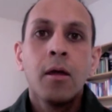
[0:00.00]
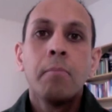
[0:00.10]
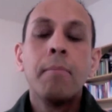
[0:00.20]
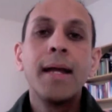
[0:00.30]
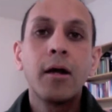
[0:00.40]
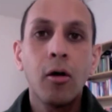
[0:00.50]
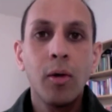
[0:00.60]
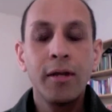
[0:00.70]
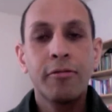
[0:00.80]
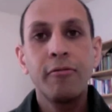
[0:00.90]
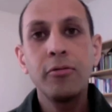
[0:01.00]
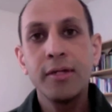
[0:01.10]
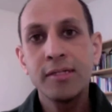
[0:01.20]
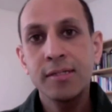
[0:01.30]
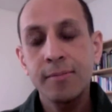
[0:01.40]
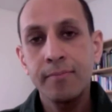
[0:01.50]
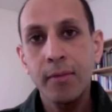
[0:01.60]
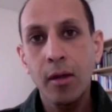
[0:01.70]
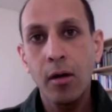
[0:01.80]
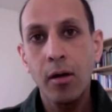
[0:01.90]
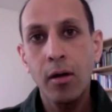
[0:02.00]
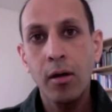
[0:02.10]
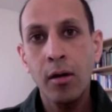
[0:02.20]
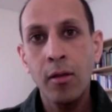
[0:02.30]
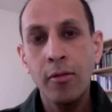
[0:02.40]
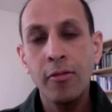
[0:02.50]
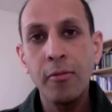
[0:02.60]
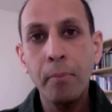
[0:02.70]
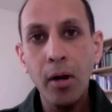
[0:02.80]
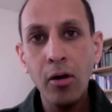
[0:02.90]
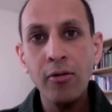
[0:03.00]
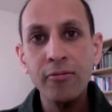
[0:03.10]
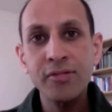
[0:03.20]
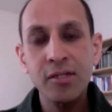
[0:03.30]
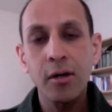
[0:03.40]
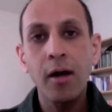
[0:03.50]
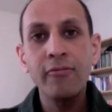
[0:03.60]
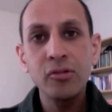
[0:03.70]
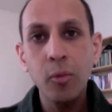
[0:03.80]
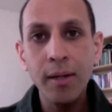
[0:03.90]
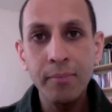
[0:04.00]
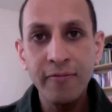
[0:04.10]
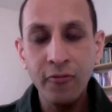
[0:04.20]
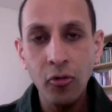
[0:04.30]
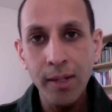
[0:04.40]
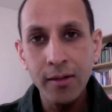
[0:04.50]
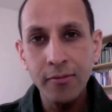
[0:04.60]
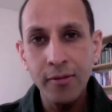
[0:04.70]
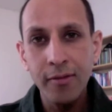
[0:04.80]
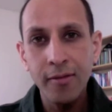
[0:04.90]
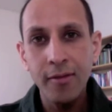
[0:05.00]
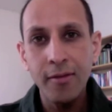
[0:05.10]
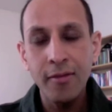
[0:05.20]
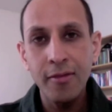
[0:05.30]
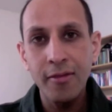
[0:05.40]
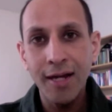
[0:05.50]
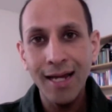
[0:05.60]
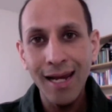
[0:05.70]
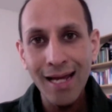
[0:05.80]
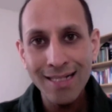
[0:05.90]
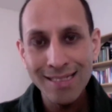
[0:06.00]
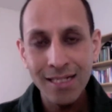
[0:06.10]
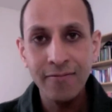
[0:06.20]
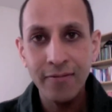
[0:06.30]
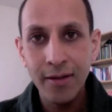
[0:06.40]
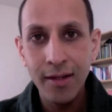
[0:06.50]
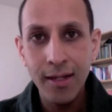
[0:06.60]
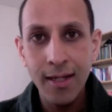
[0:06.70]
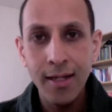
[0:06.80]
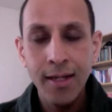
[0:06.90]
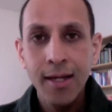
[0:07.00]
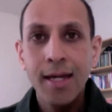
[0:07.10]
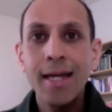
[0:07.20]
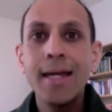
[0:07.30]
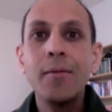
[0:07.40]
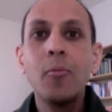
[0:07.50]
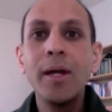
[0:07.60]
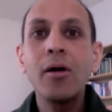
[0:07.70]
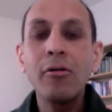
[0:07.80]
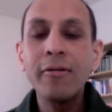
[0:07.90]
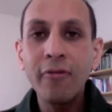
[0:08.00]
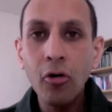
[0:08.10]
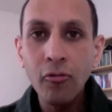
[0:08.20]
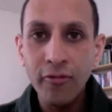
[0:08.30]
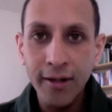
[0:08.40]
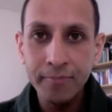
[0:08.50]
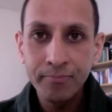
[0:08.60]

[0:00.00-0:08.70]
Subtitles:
make our way through this, the paths that others went before me, the collective, we are evolving.